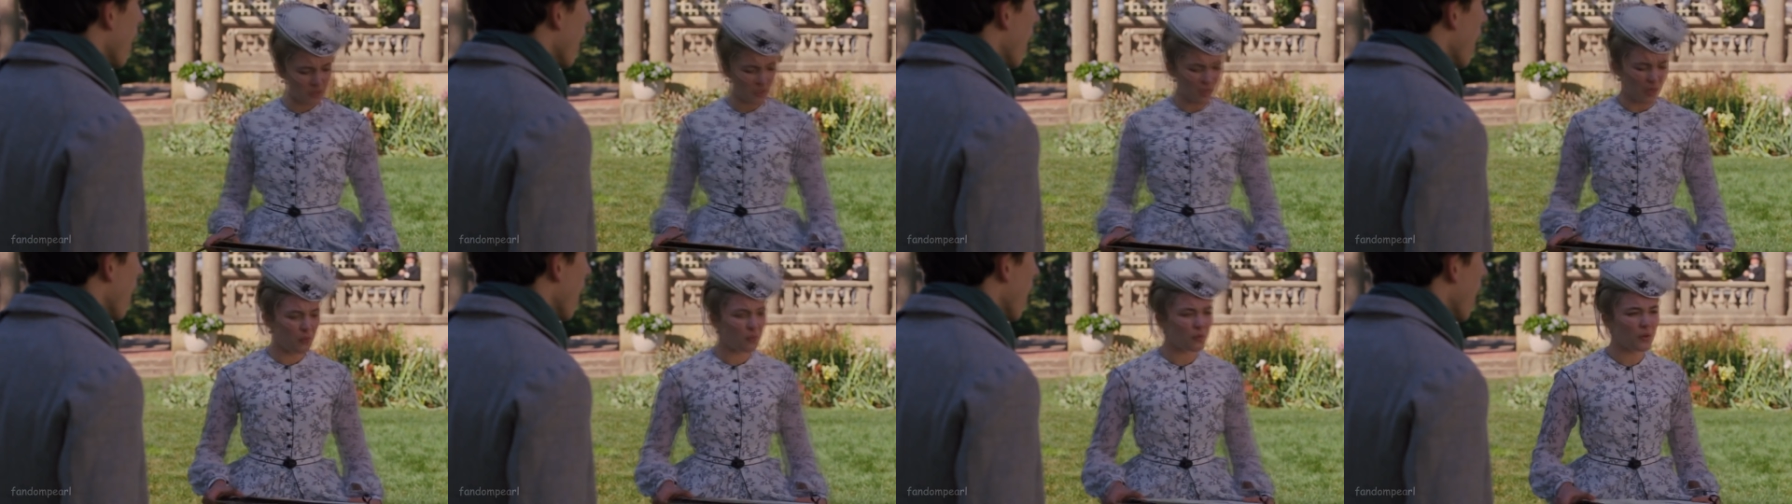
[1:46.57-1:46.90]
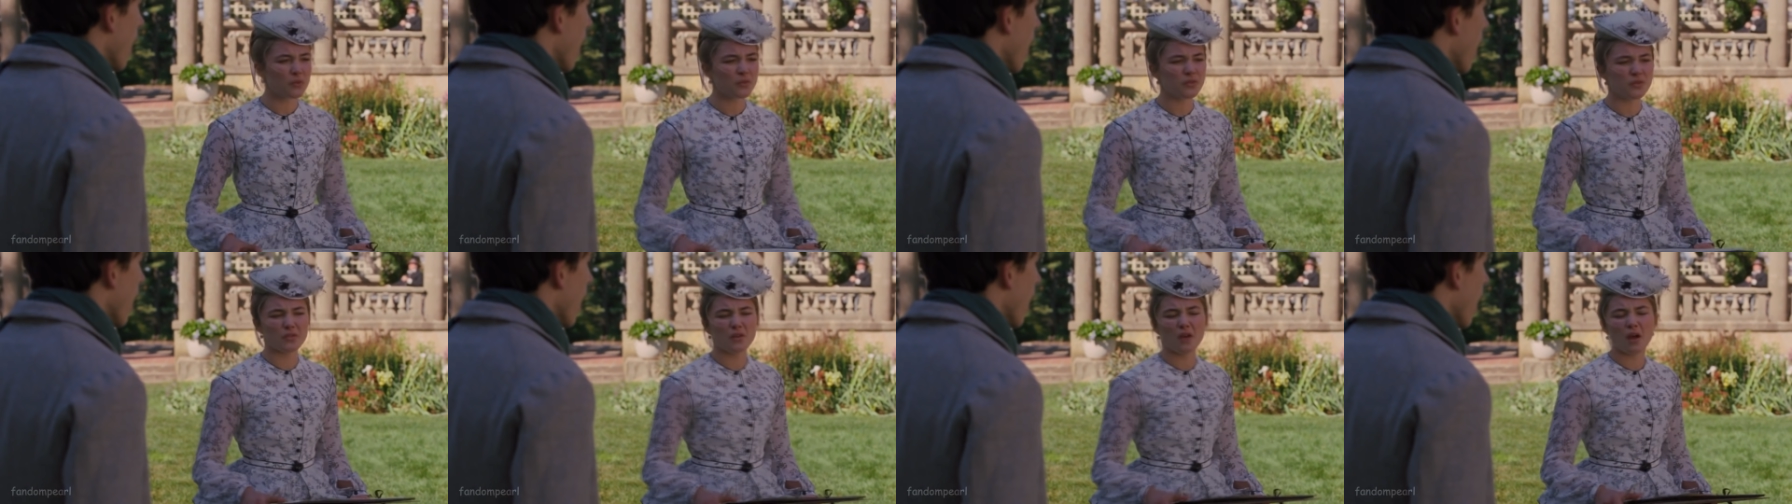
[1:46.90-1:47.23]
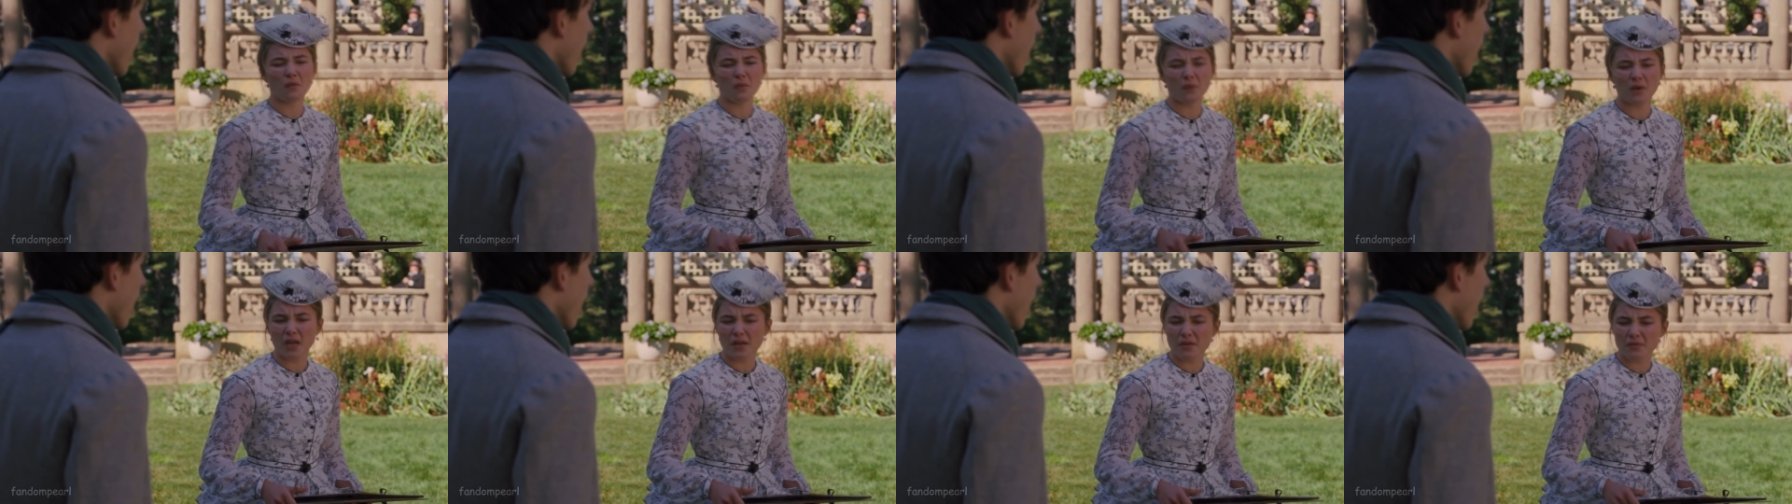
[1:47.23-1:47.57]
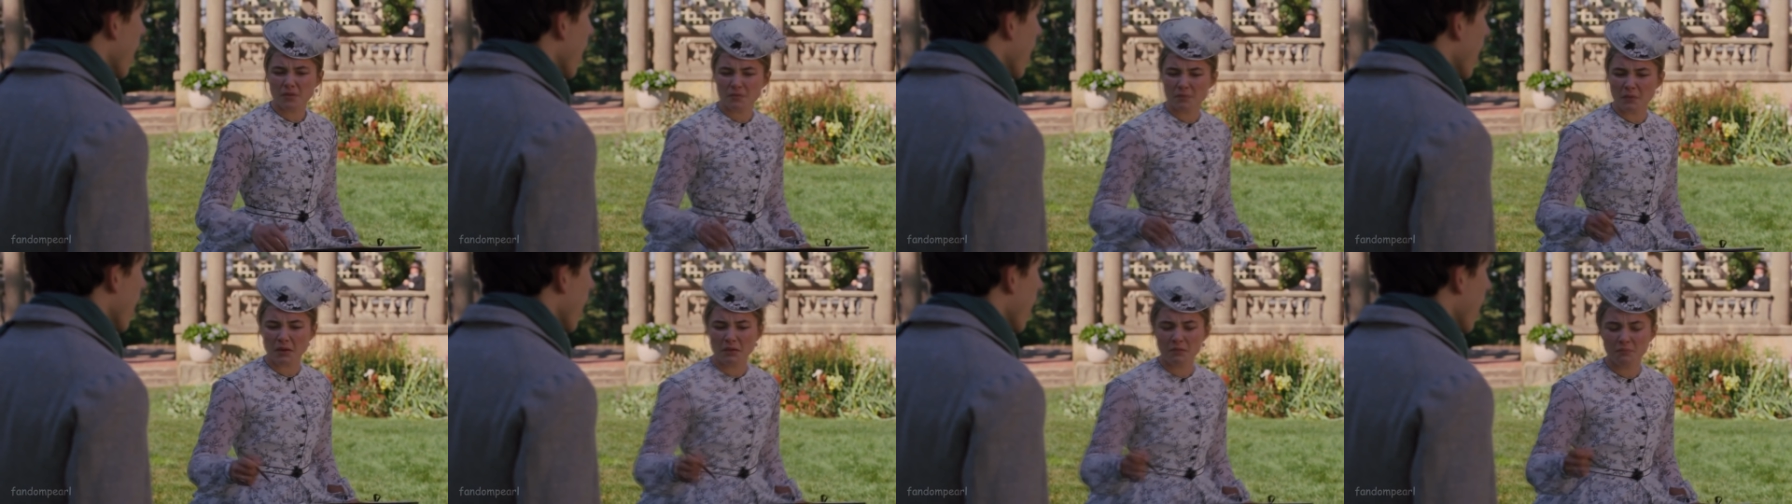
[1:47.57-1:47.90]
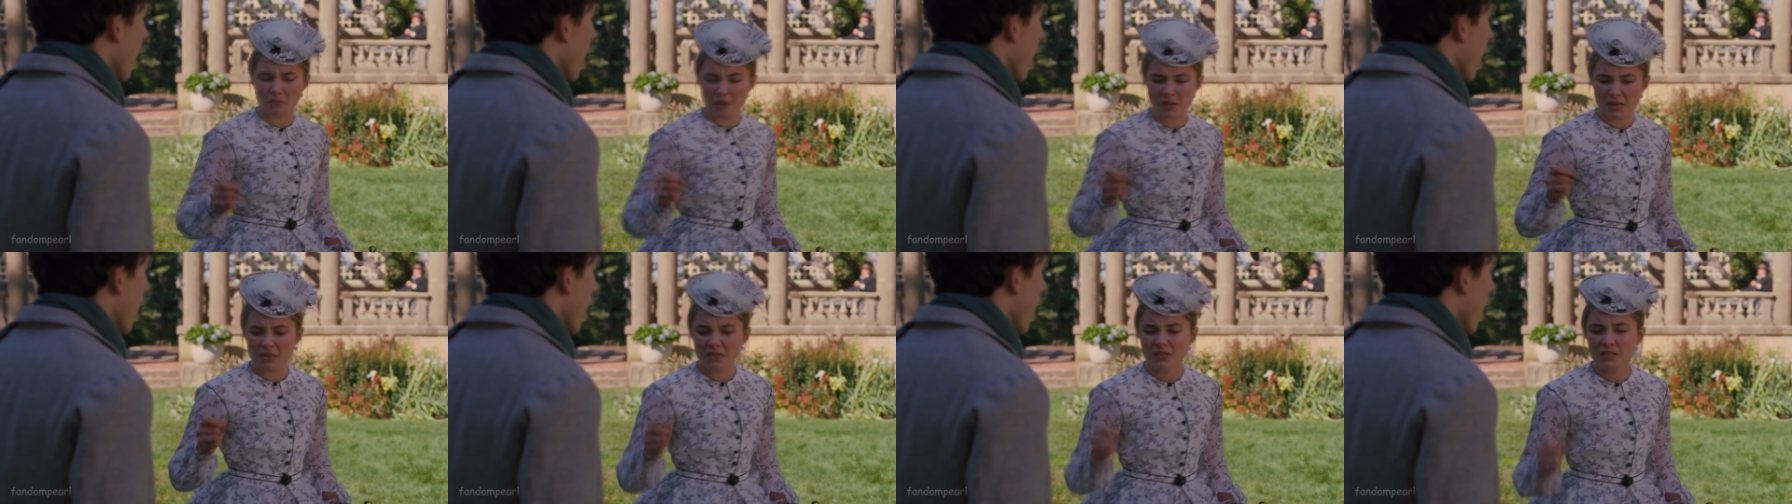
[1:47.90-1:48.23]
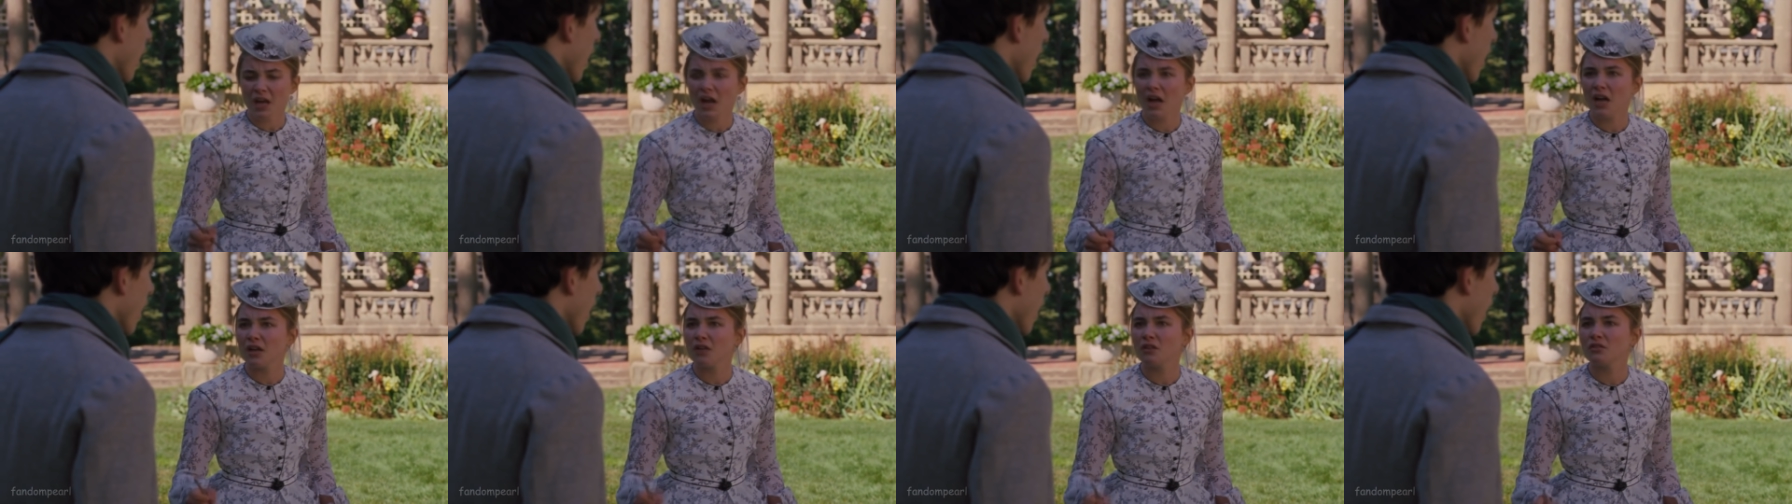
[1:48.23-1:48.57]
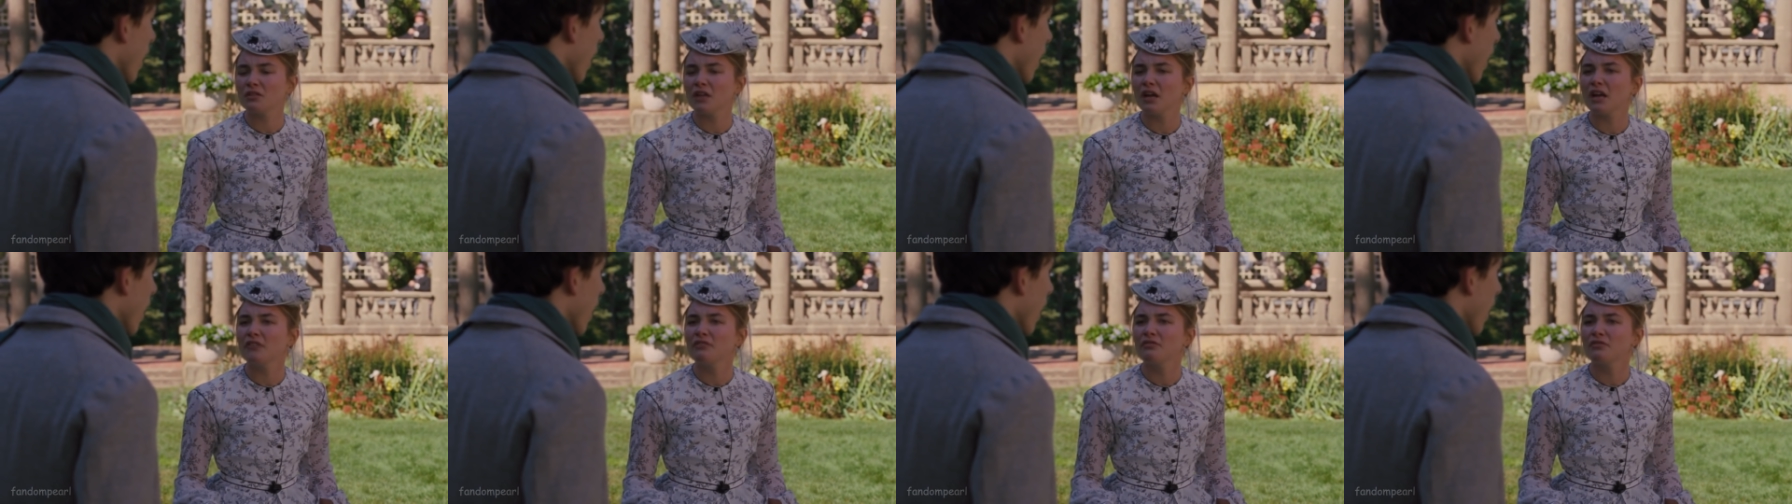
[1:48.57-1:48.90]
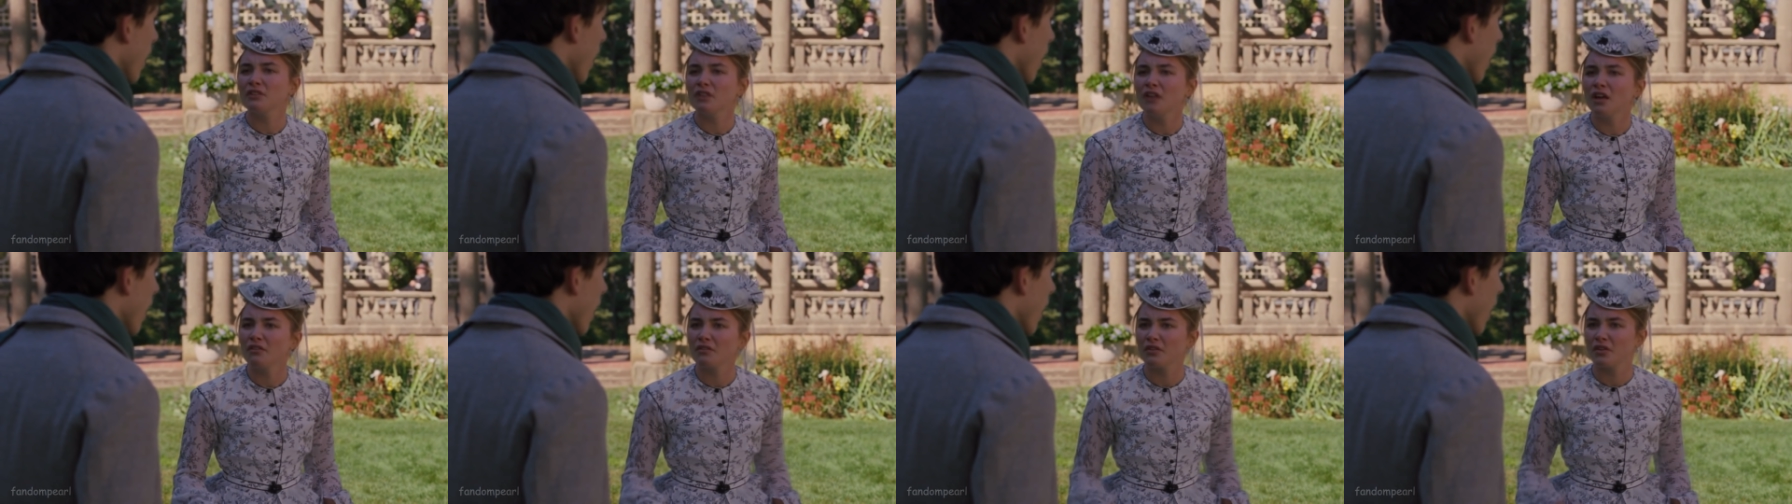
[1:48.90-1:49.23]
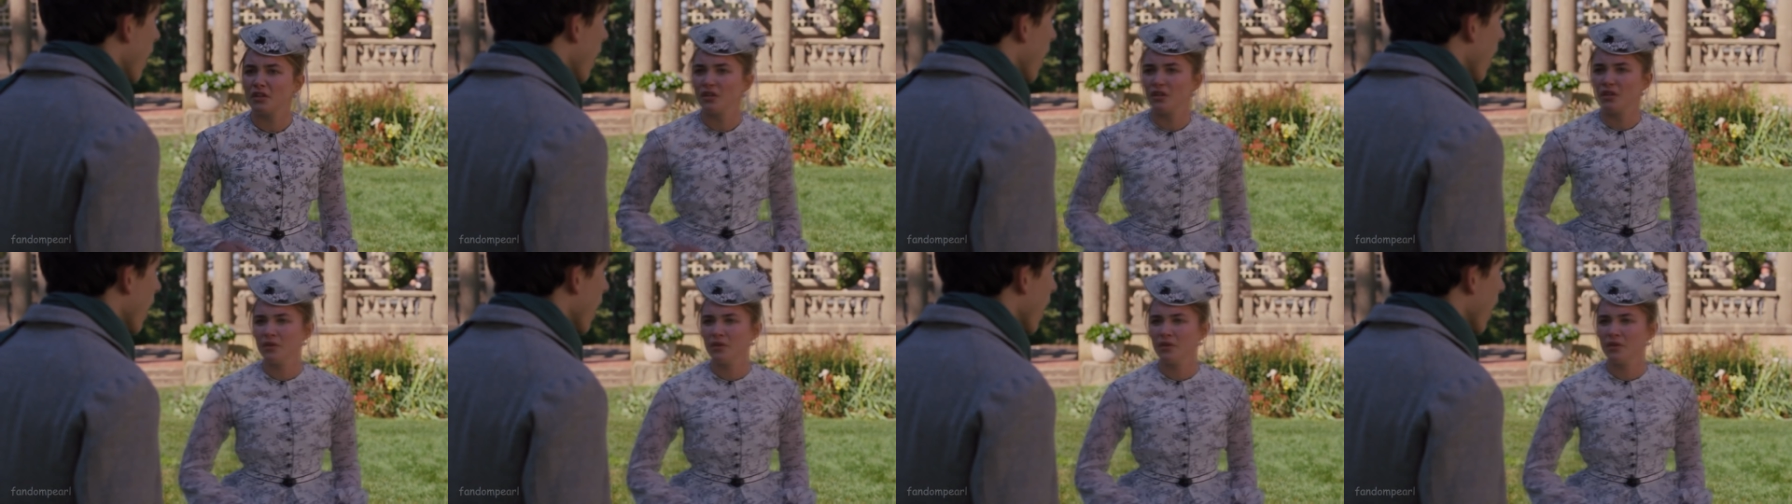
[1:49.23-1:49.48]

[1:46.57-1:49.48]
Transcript: I won't, not when I've spent my entire life loving